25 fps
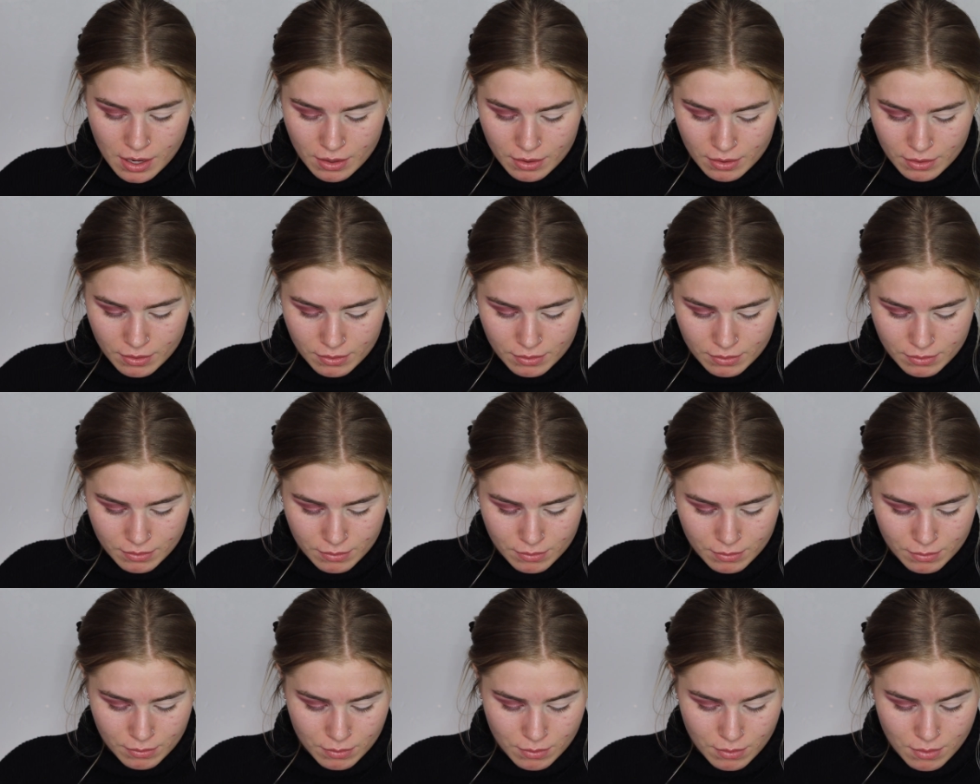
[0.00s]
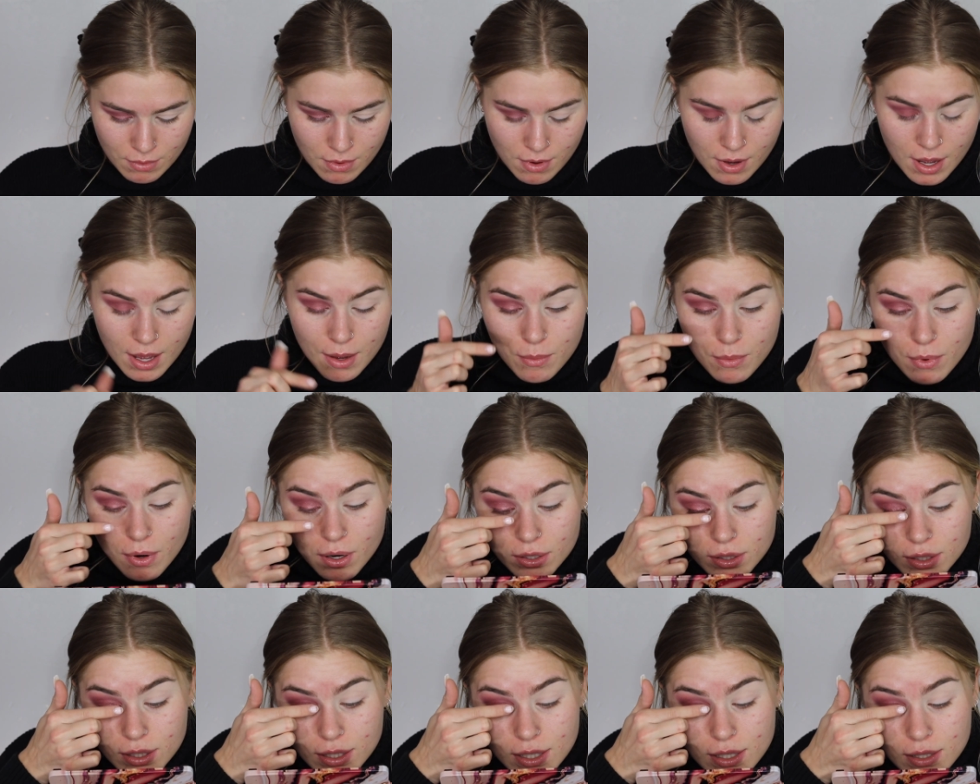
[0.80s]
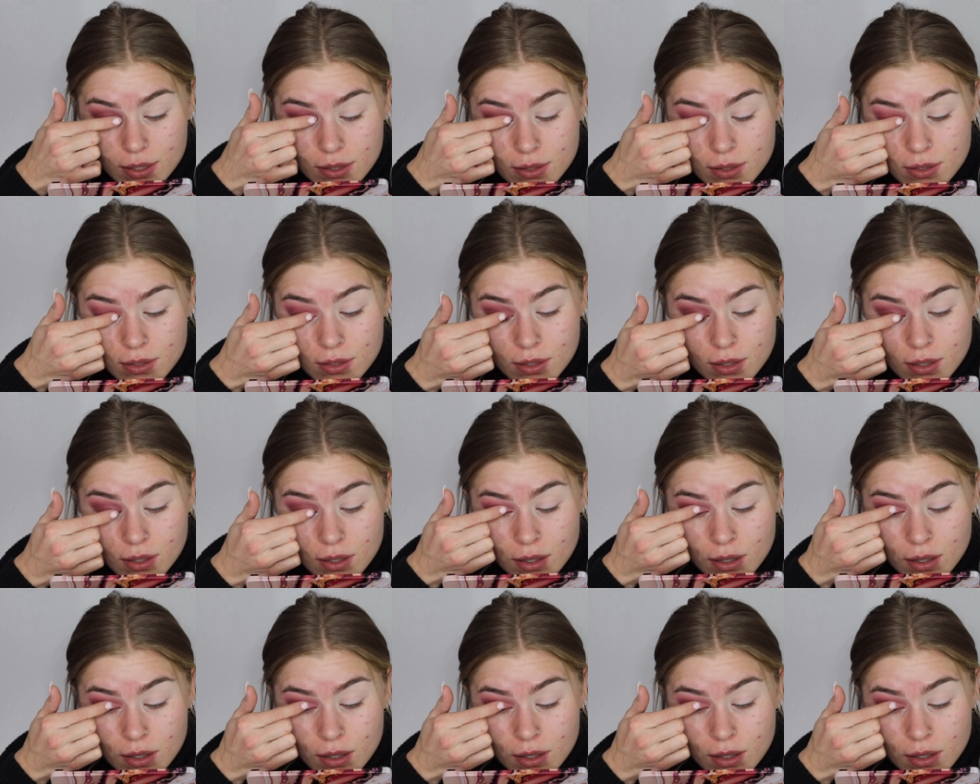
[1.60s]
I want this